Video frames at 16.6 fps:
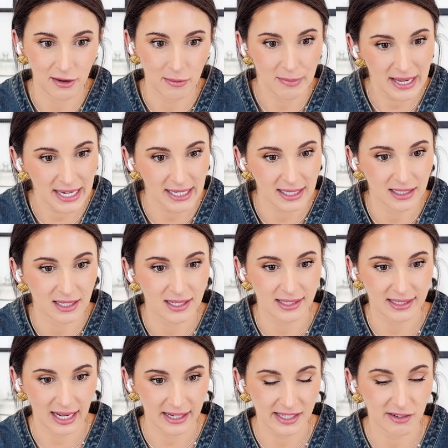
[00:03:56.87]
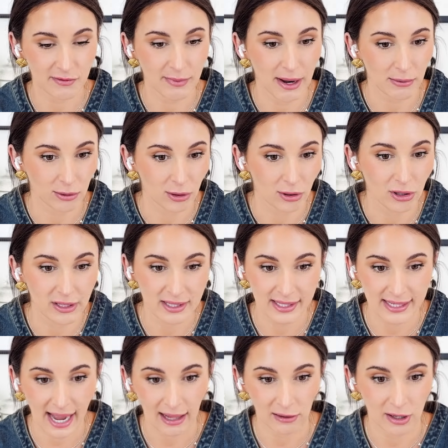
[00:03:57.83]
a meeting to discuss if my role and
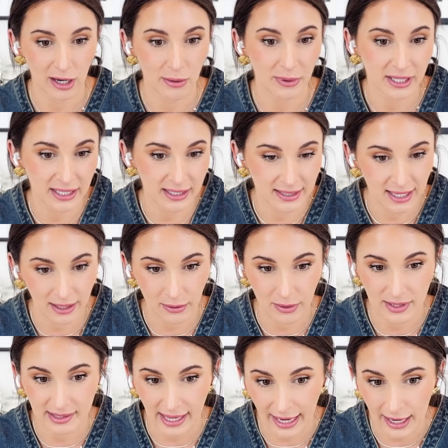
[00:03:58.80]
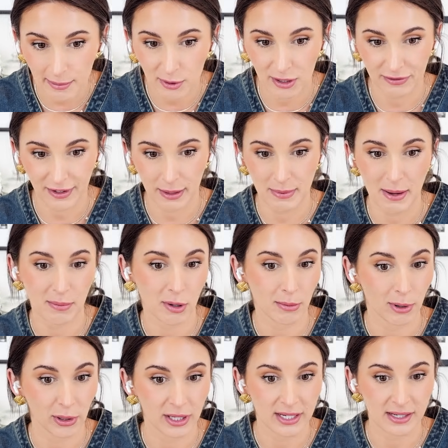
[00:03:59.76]
salary would continue the same or if I'd be
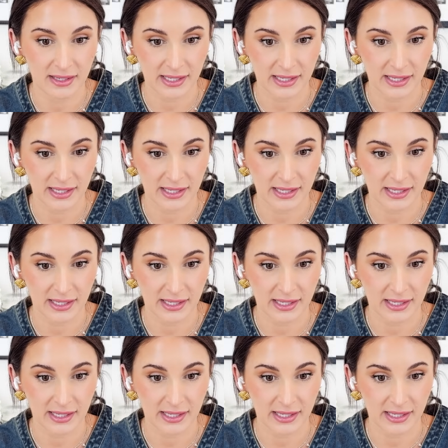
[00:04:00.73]
promoted to